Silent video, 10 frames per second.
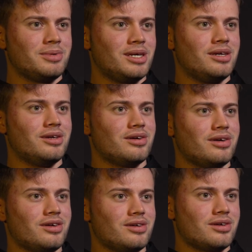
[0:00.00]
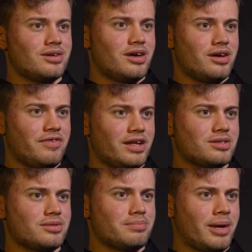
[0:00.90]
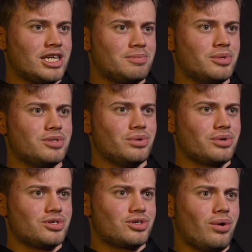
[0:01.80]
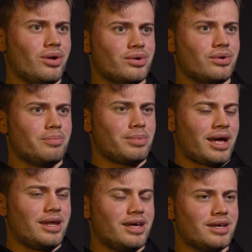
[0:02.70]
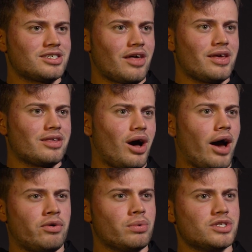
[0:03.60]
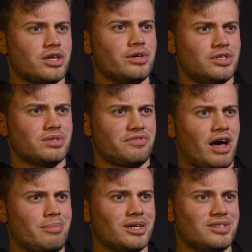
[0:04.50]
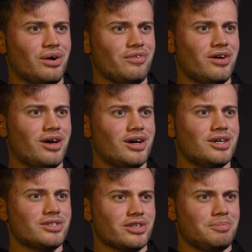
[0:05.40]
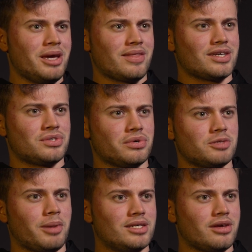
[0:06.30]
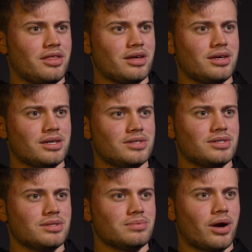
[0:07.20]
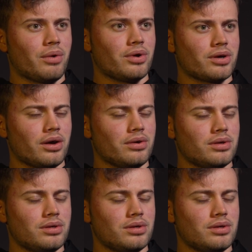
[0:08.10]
be event management or controlling or planning something that I would want to go to as a fan myself. So to be sort of space, I think, is where I want to go.